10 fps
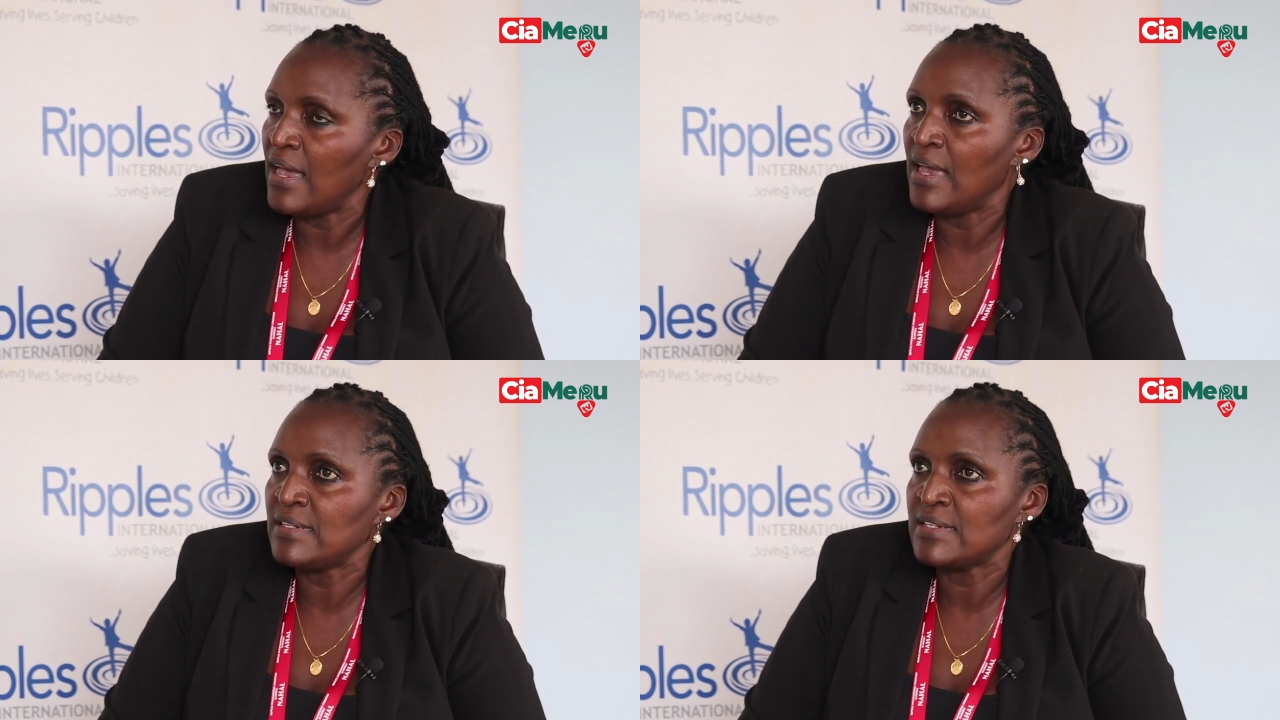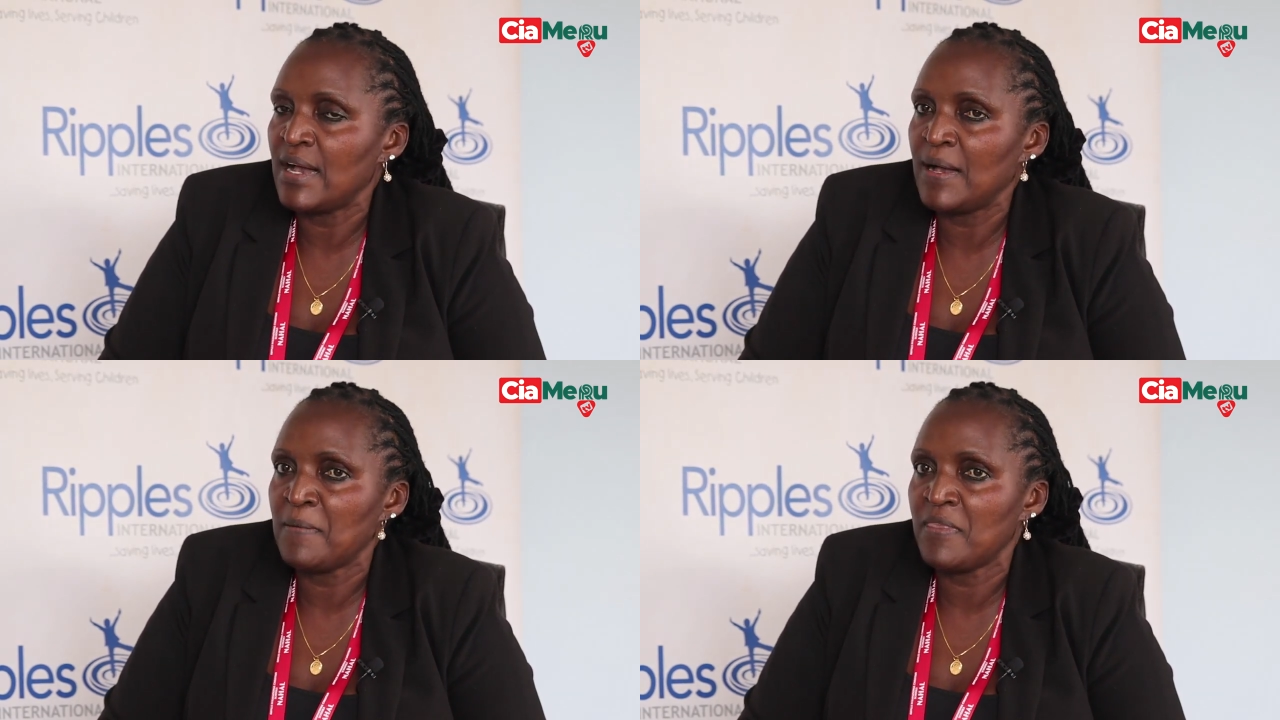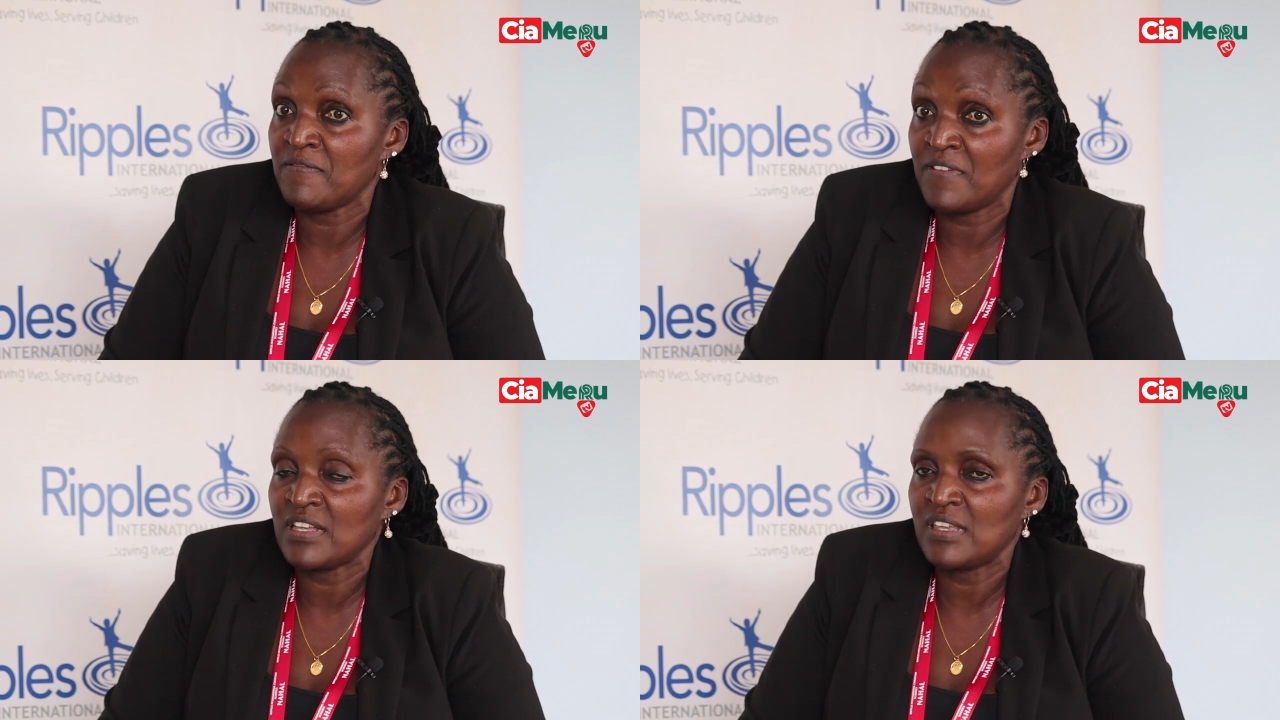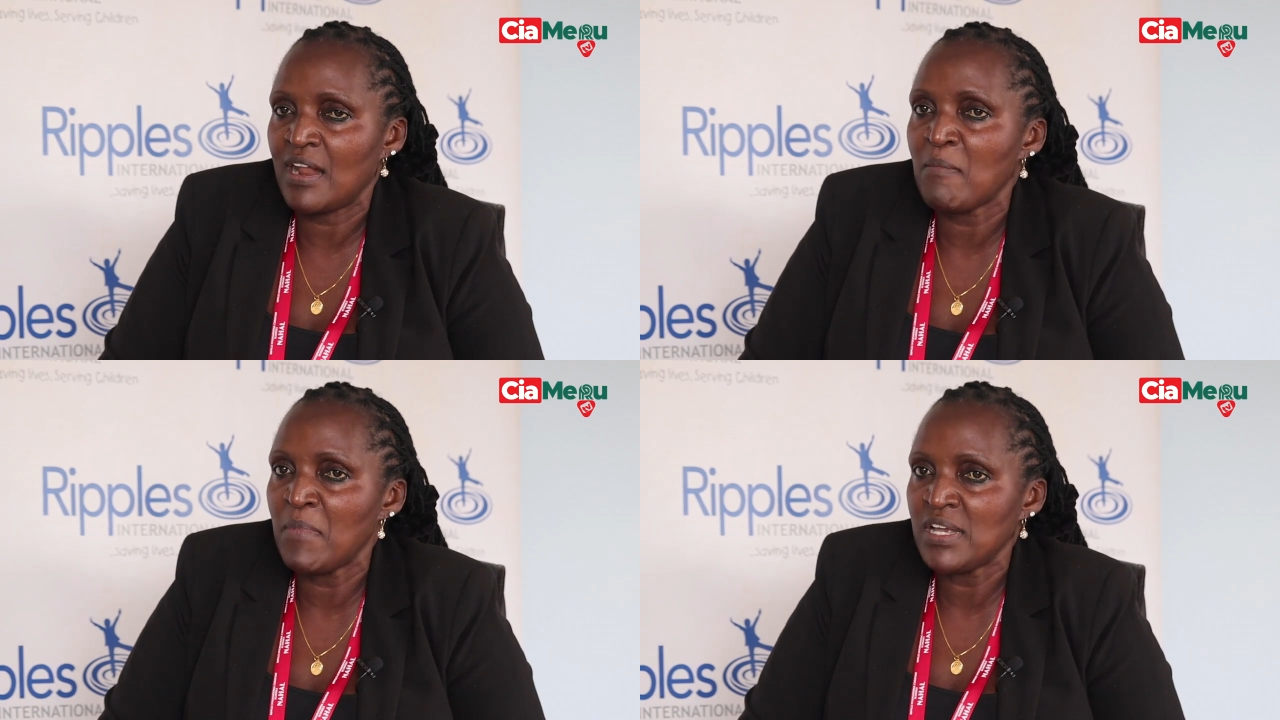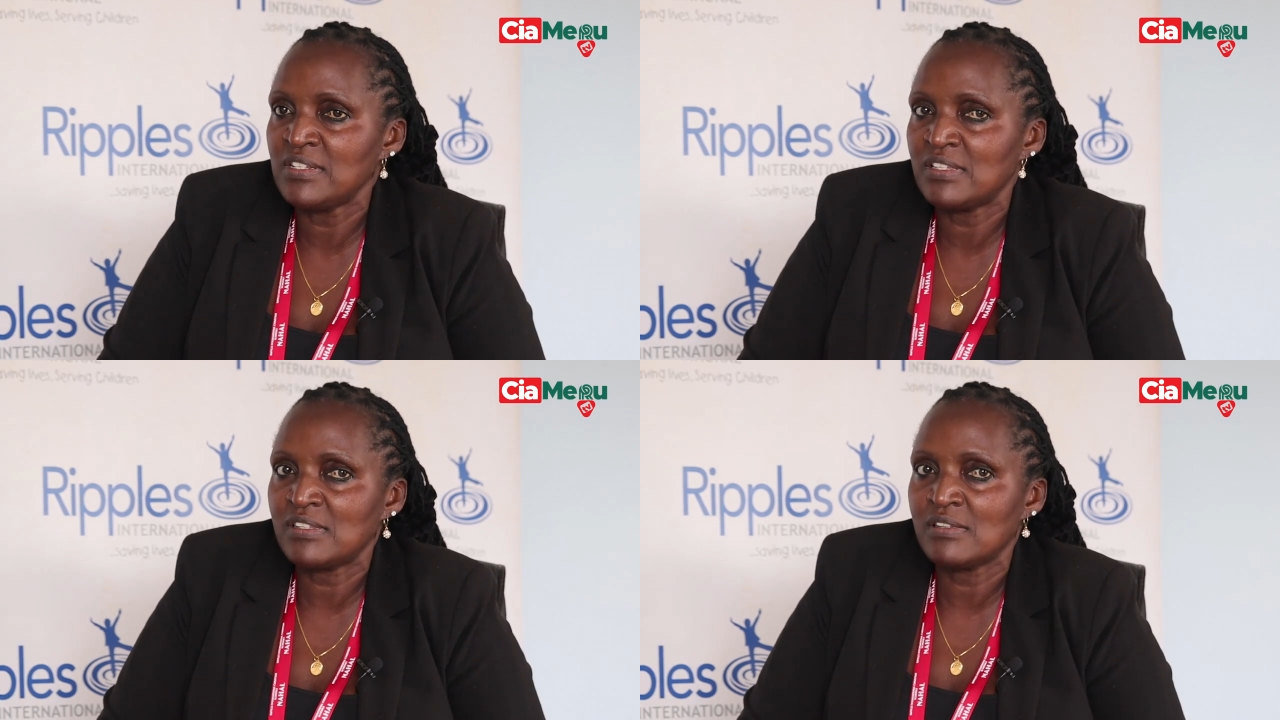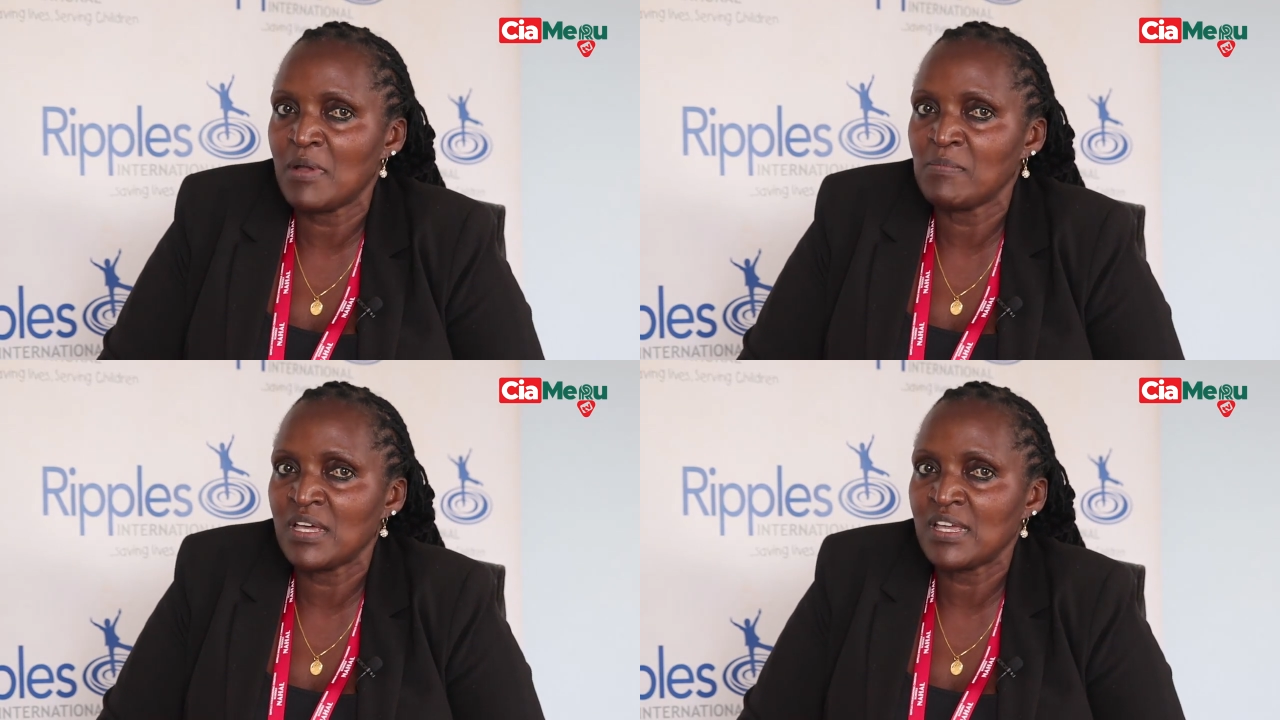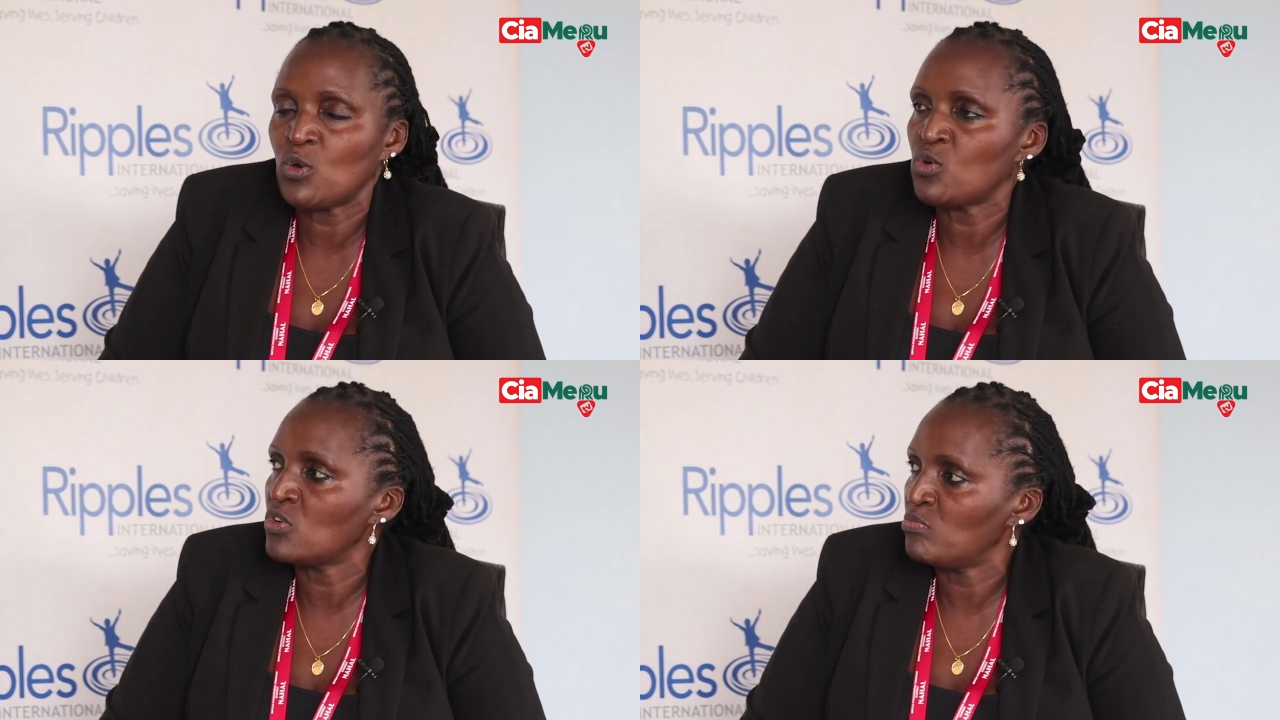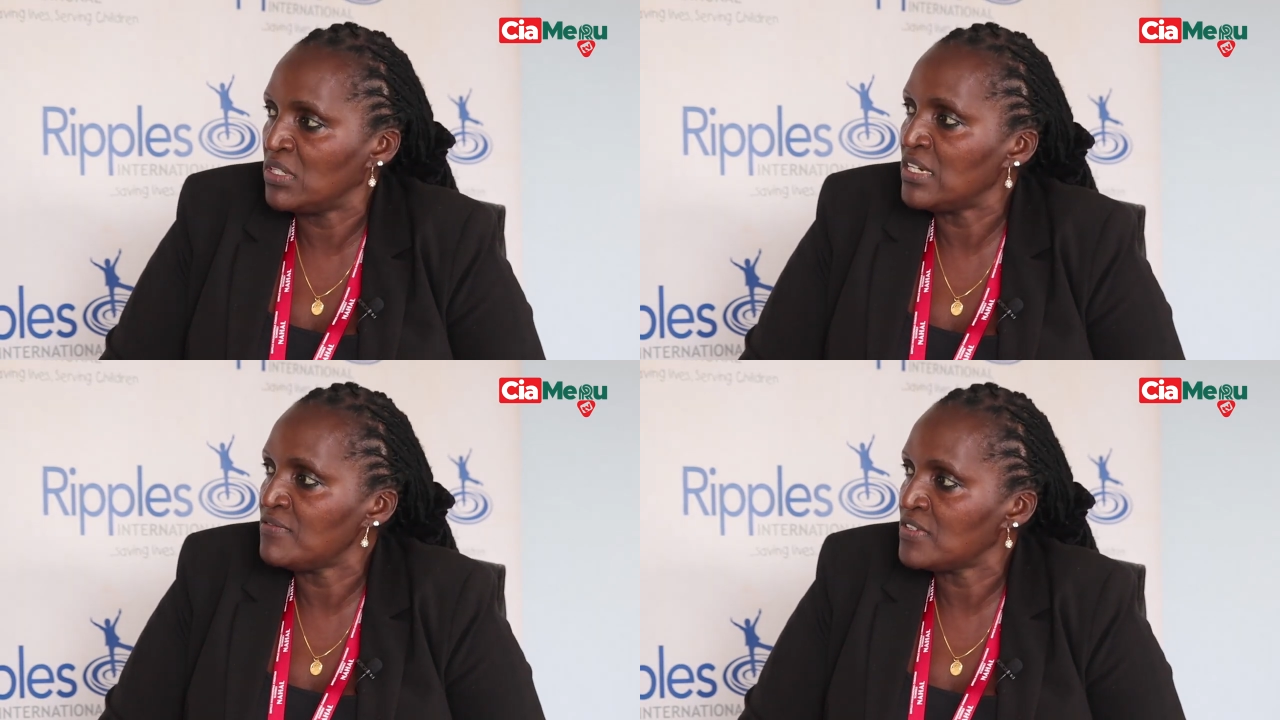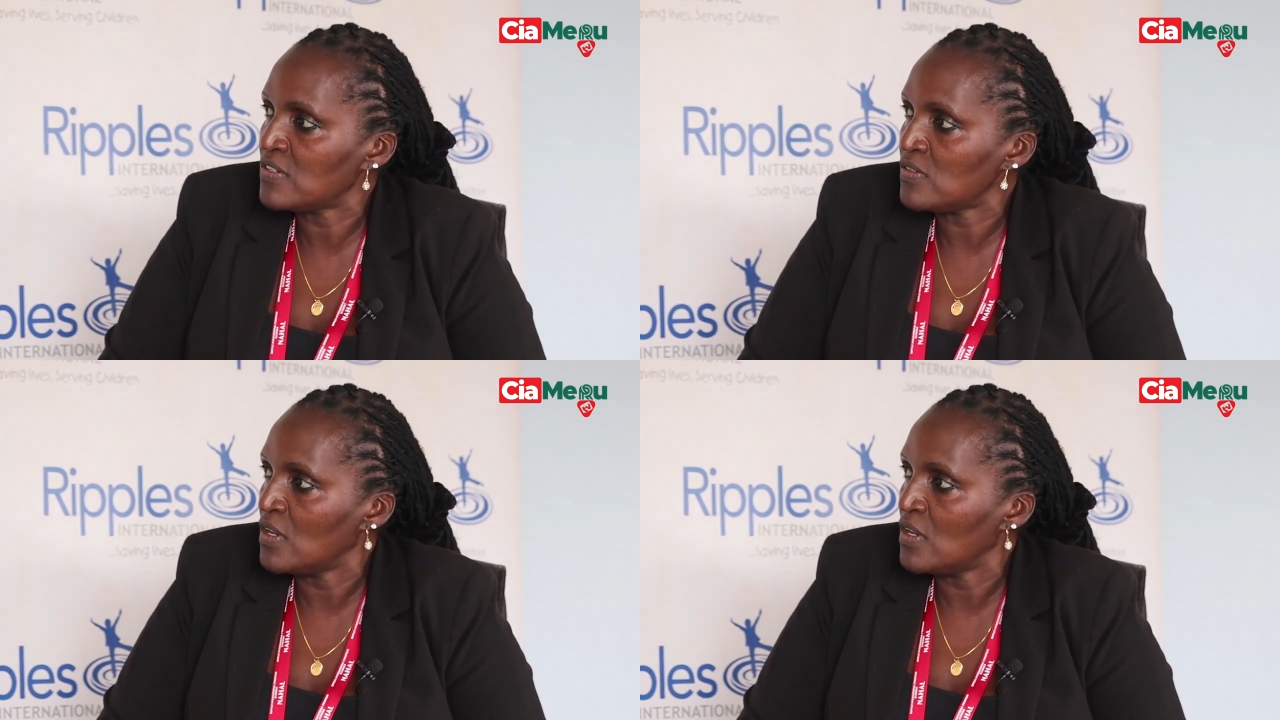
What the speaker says: And the fact that I made it, my mother could not believe it.